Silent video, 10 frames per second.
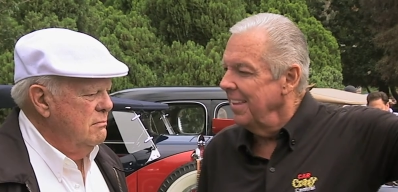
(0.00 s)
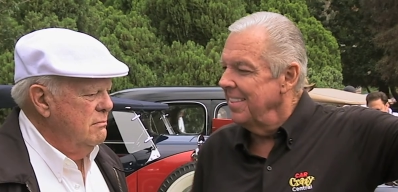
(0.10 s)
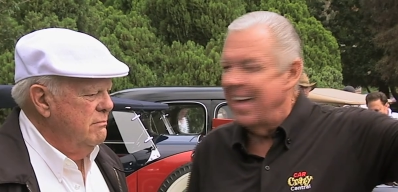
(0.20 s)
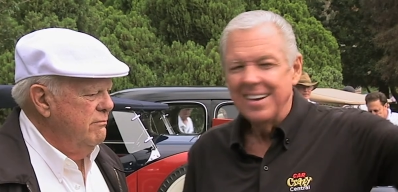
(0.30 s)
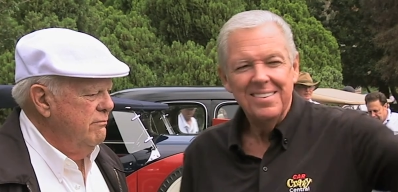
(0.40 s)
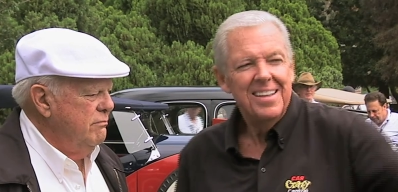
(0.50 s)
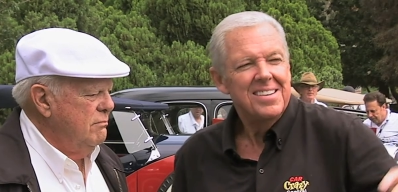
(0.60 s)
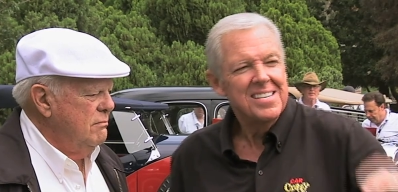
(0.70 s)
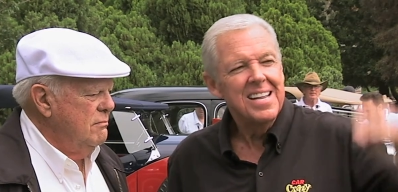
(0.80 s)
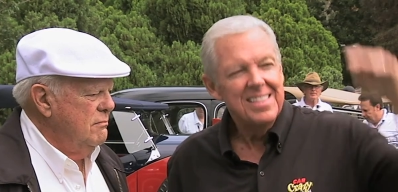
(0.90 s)
Speaker 1: that, that
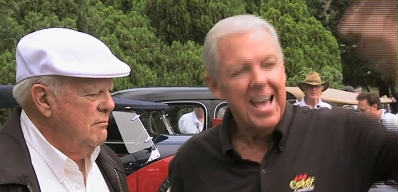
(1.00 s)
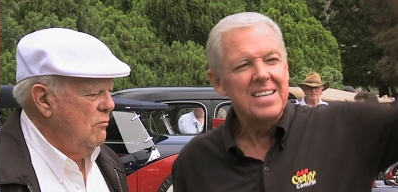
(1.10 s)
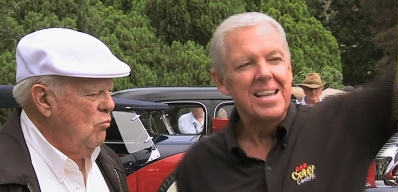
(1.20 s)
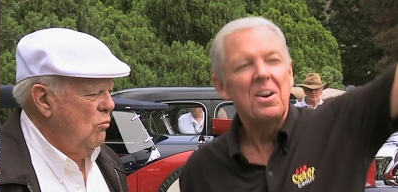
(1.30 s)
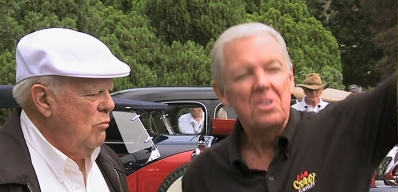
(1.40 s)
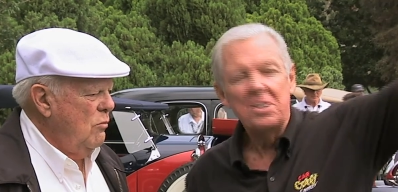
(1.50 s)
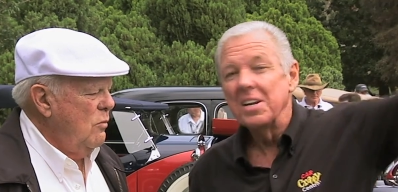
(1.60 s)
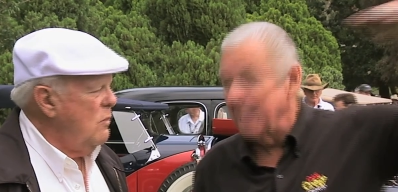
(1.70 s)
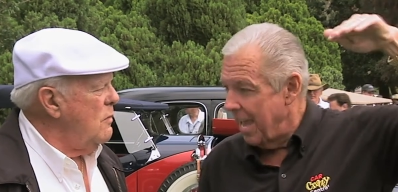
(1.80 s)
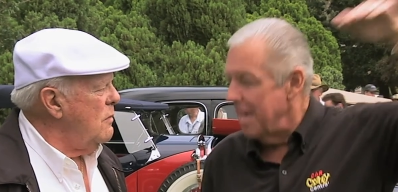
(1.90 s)
you say that's how good
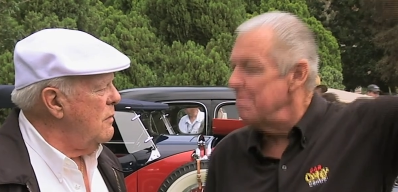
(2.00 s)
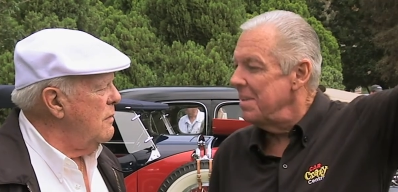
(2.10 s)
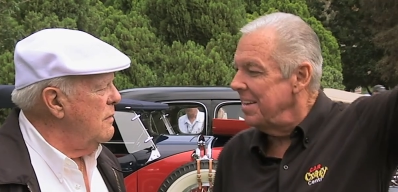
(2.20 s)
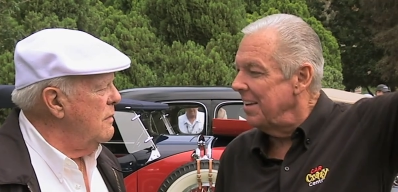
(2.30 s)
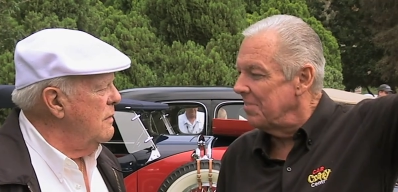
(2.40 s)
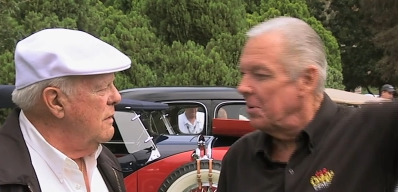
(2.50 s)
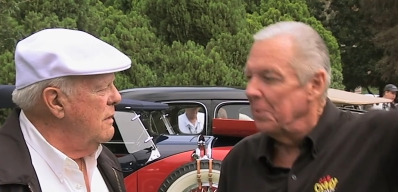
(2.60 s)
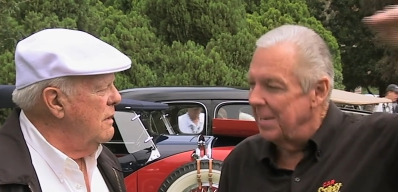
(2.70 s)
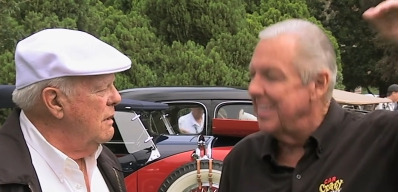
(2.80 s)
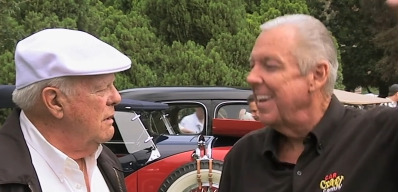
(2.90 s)
it can be if you
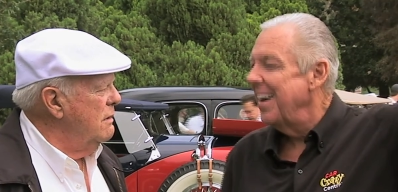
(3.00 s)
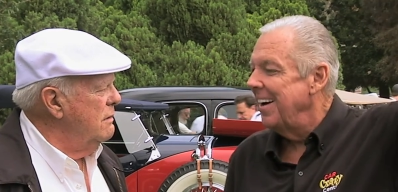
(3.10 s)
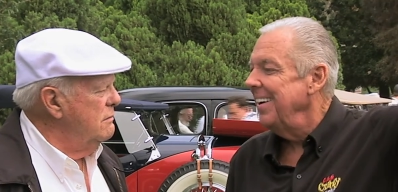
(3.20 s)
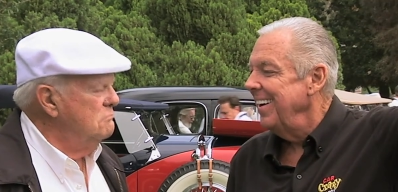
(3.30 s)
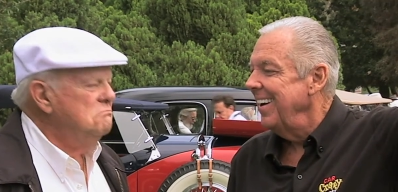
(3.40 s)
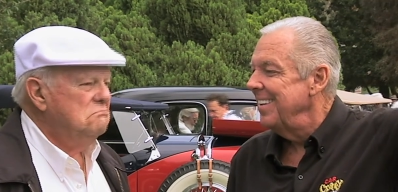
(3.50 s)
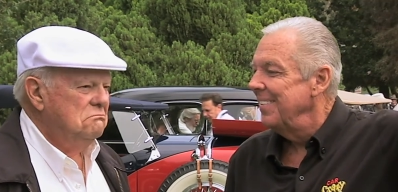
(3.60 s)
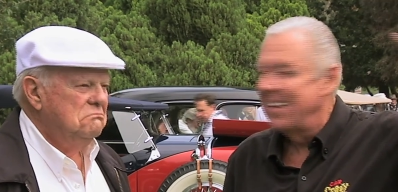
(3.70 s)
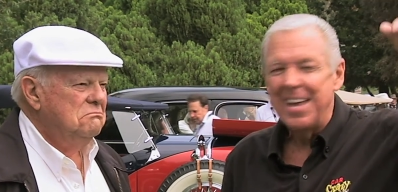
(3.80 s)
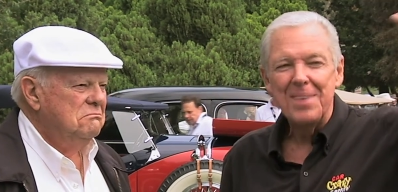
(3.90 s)
really care and
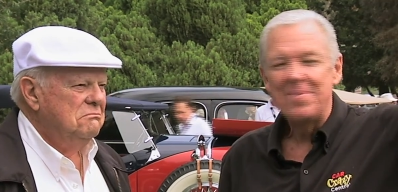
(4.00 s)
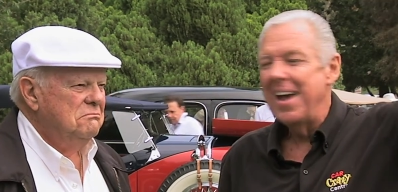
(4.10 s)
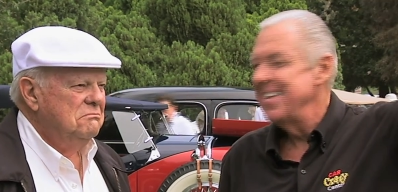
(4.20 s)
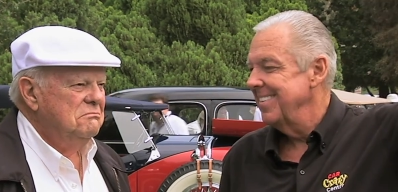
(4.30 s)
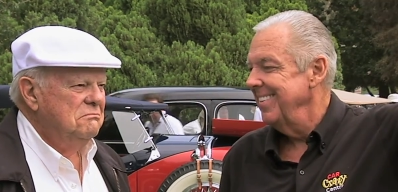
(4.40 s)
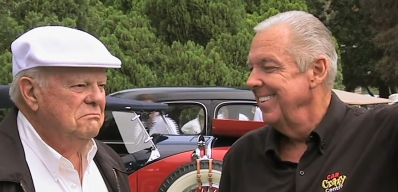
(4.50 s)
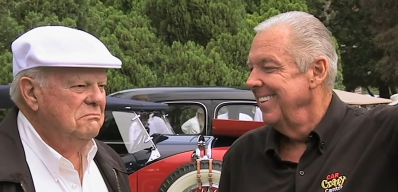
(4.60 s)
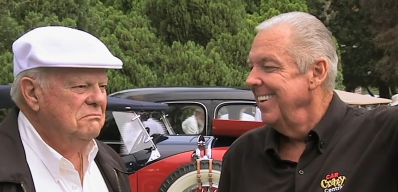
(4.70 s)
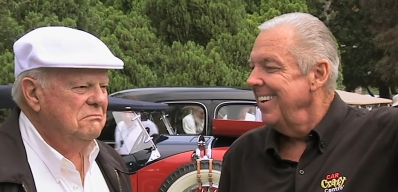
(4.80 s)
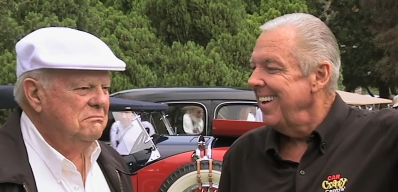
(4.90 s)
you really have passion
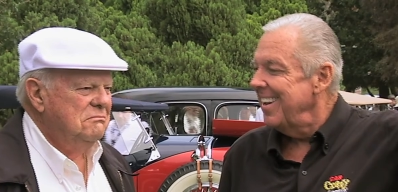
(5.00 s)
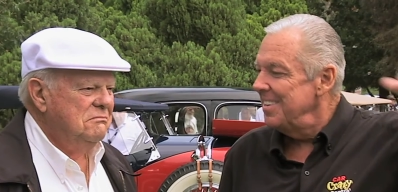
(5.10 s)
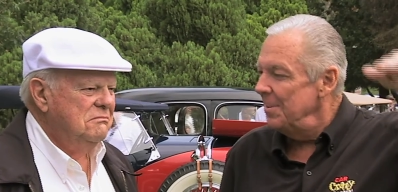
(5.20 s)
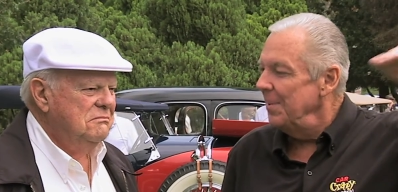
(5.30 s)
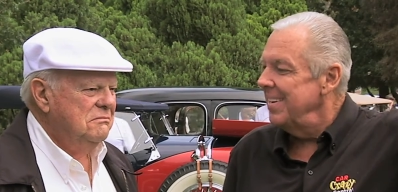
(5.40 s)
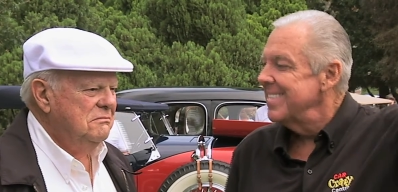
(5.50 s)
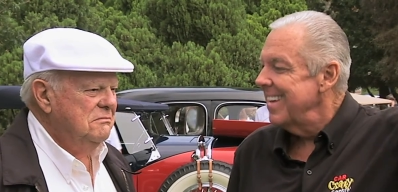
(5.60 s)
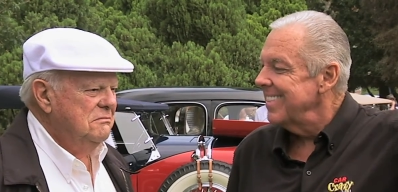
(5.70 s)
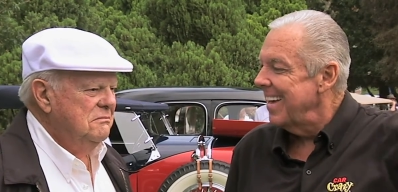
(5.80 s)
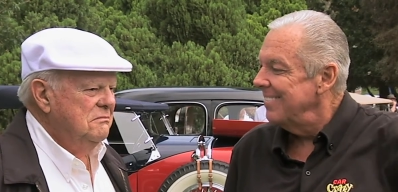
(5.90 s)
and you really
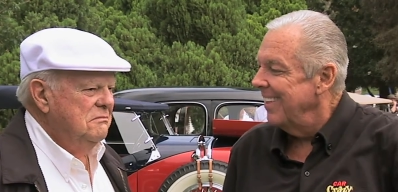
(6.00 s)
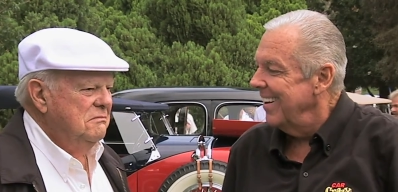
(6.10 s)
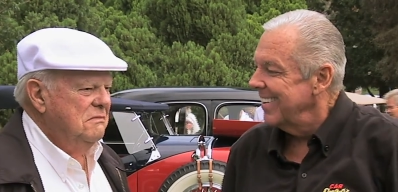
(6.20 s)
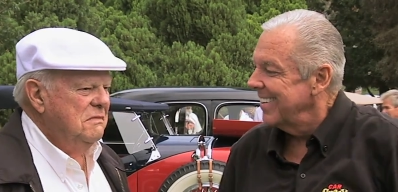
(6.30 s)
set that mark.